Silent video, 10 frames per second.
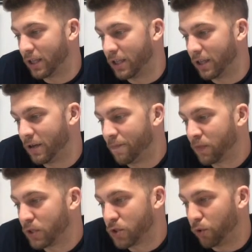the
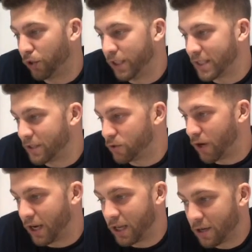sold listings
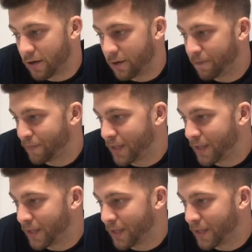right here.